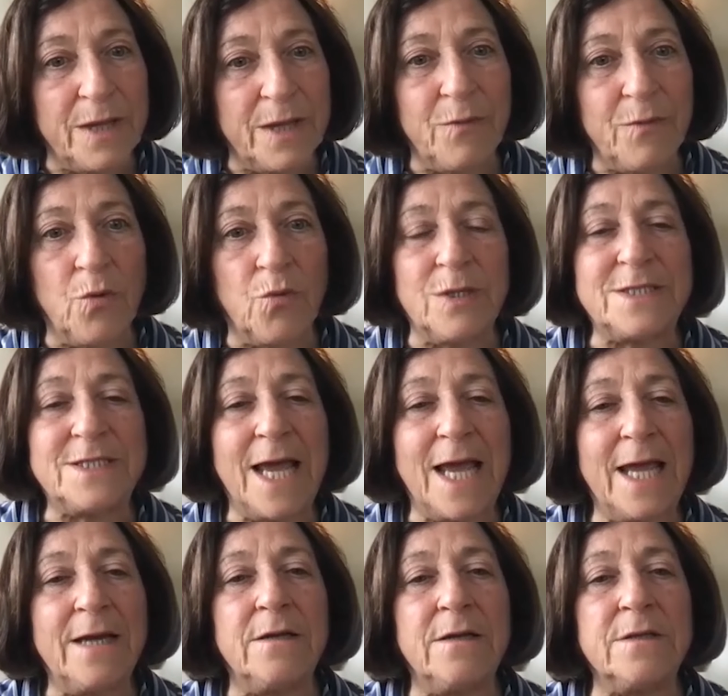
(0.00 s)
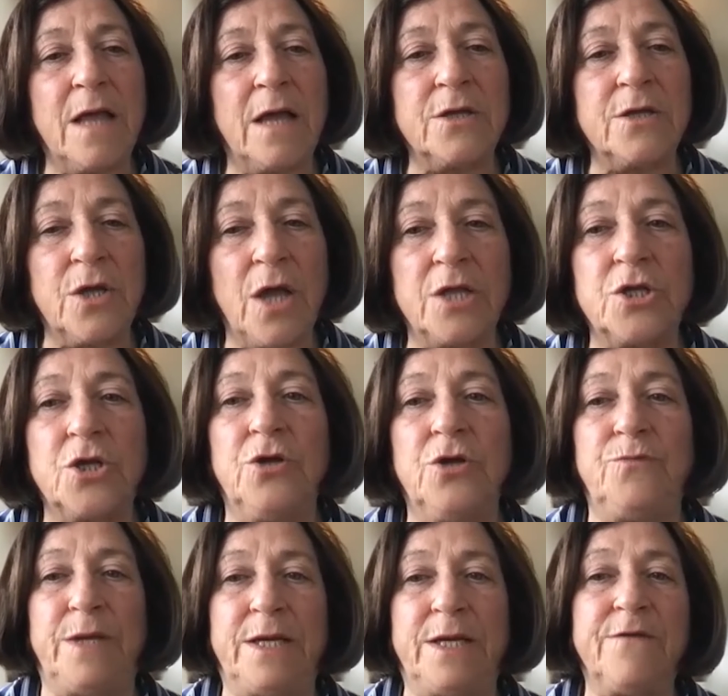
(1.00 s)
People retain a
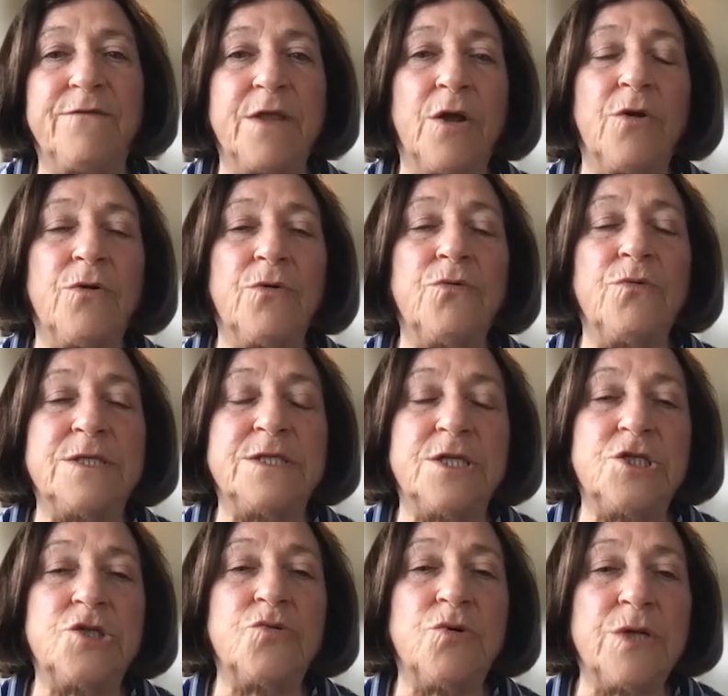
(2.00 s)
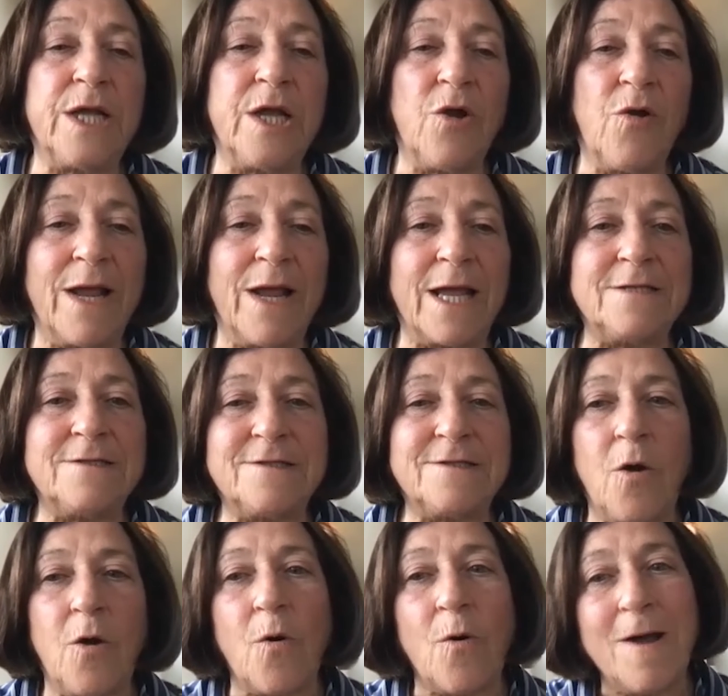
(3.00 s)
good bit of their residual hearing, and
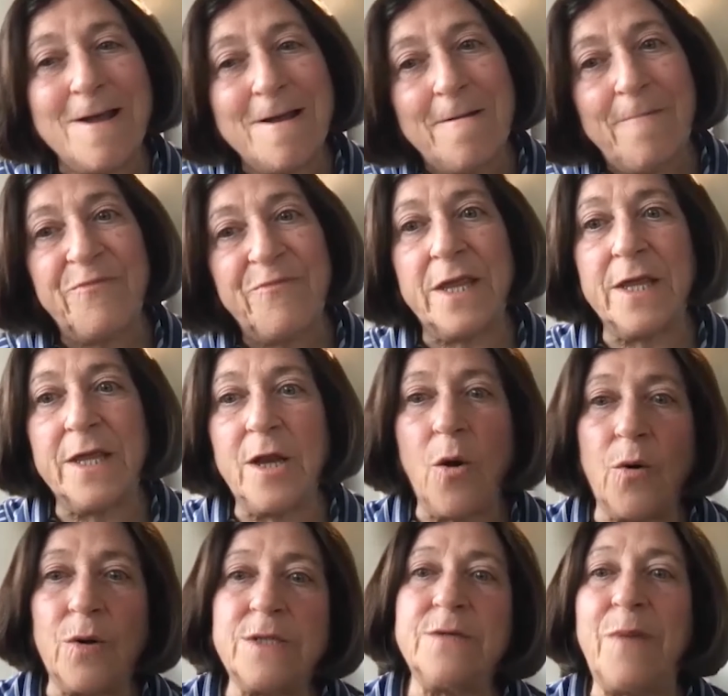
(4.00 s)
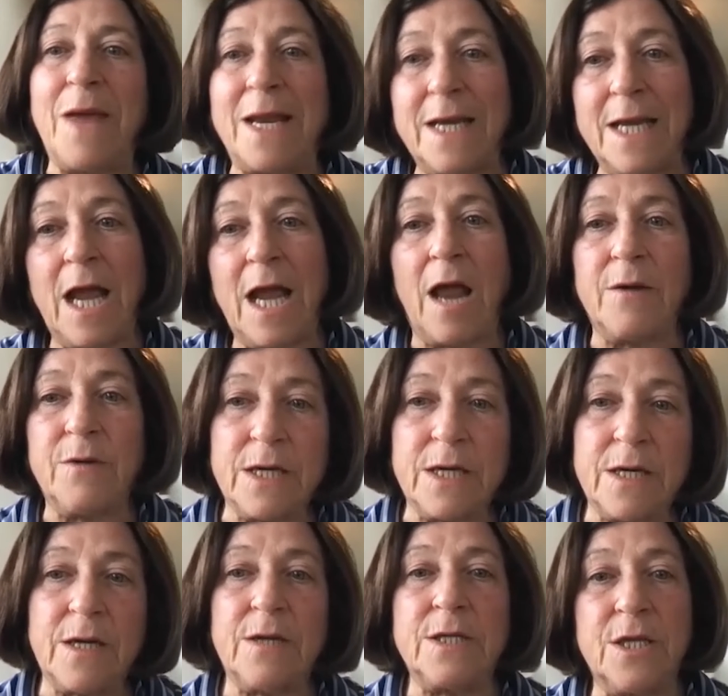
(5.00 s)
so, depending
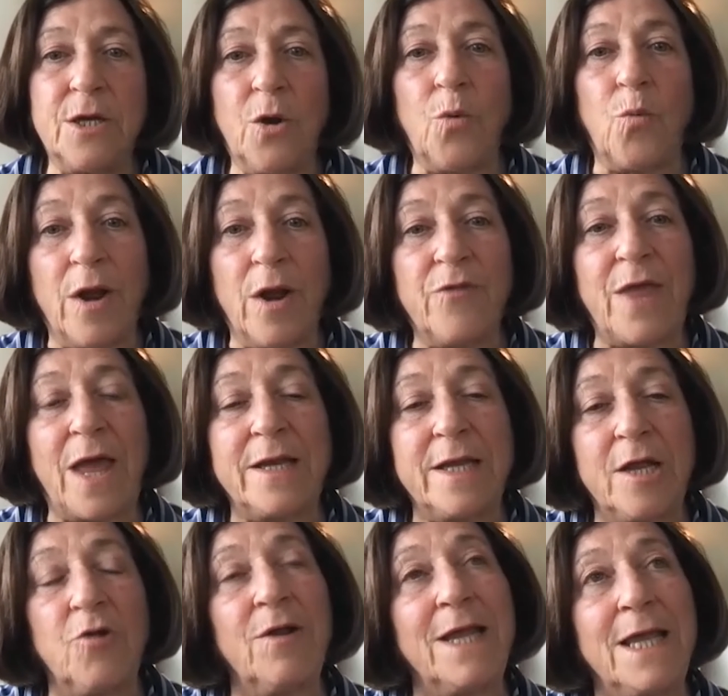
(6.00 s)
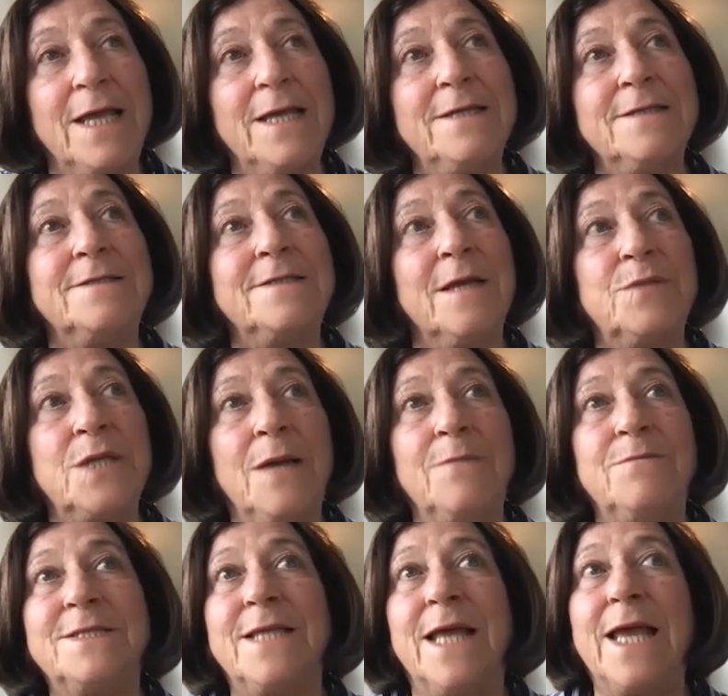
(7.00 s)
on, where that hearing is,
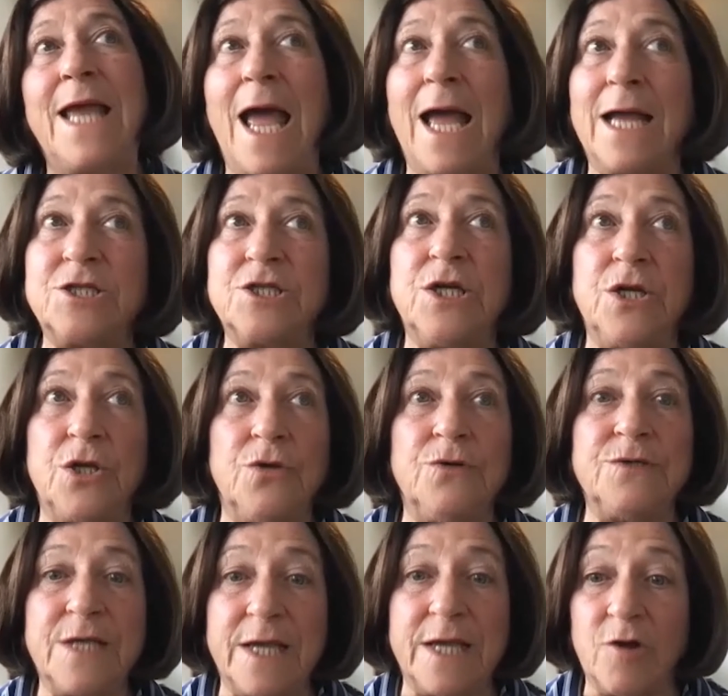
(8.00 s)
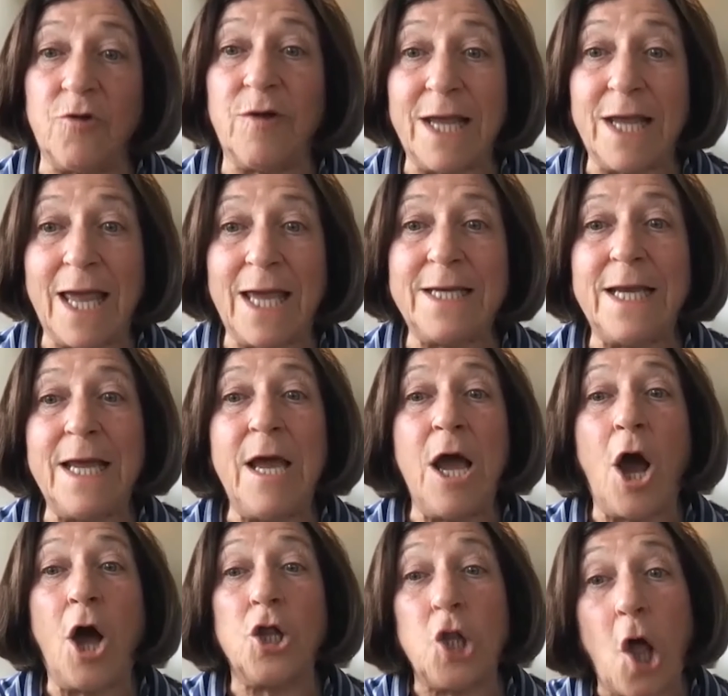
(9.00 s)
sometimes they actually use a hearing aid
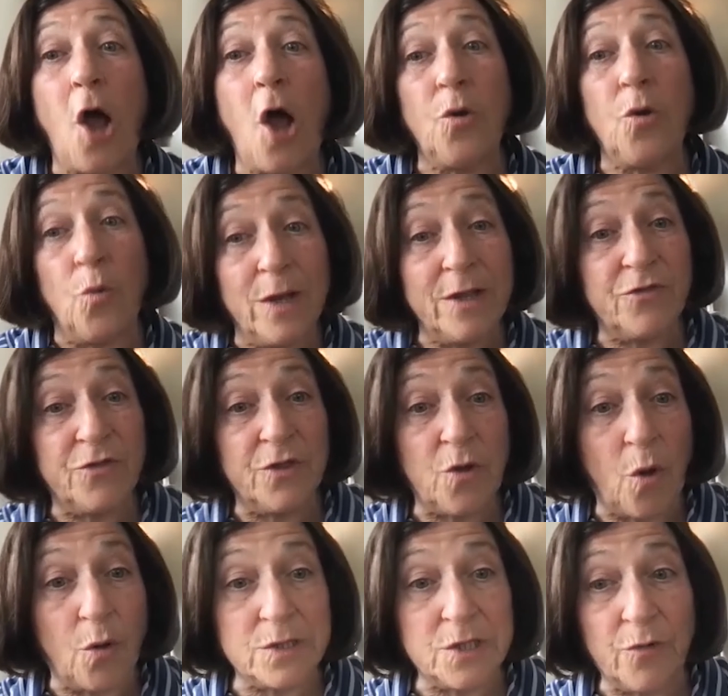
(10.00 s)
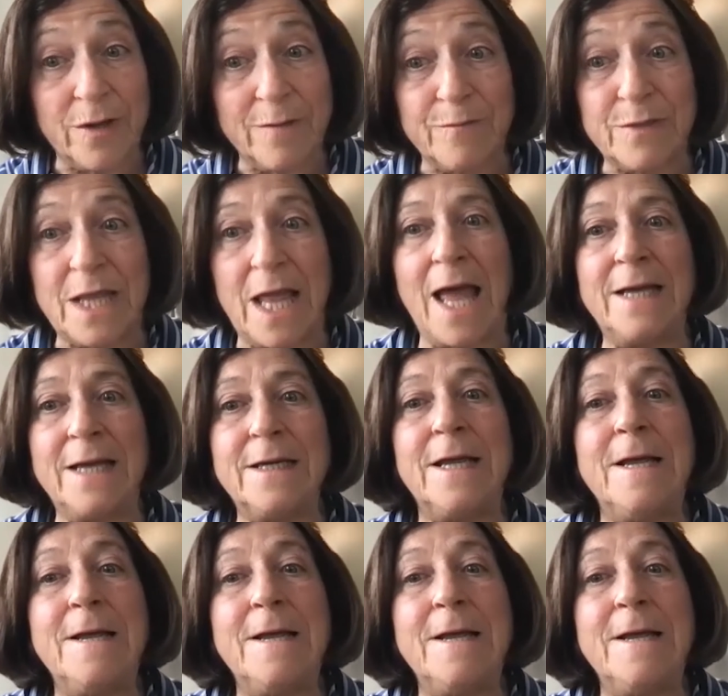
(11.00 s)
along with the cochlear implant.